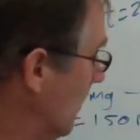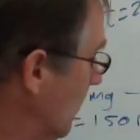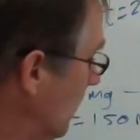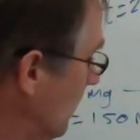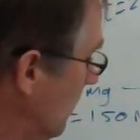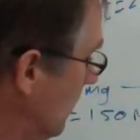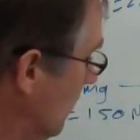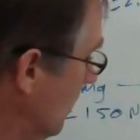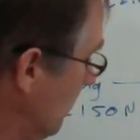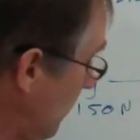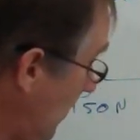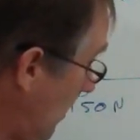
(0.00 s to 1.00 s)
when you're doing
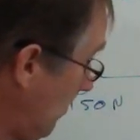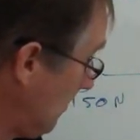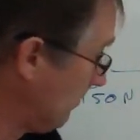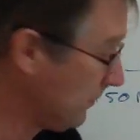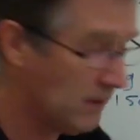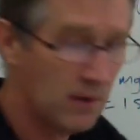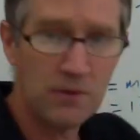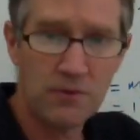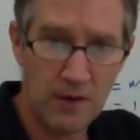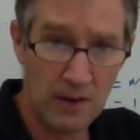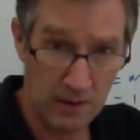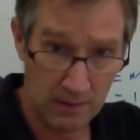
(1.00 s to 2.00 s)
the problem is
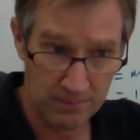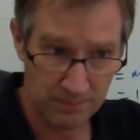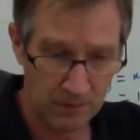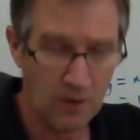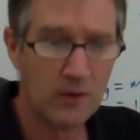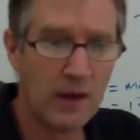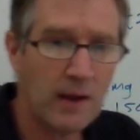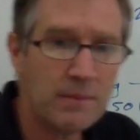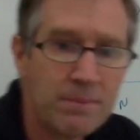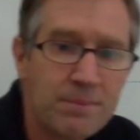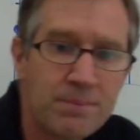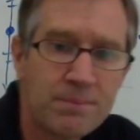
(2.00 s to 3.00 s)
fine.
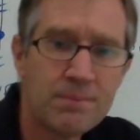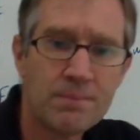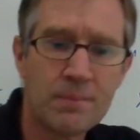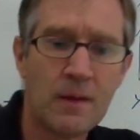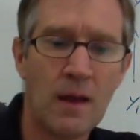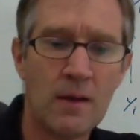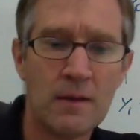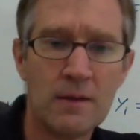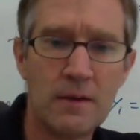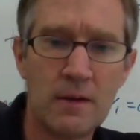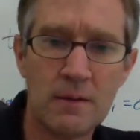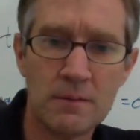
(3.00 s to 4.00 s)
Okay?
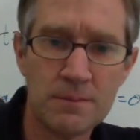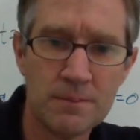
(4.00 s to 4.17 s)
See ya.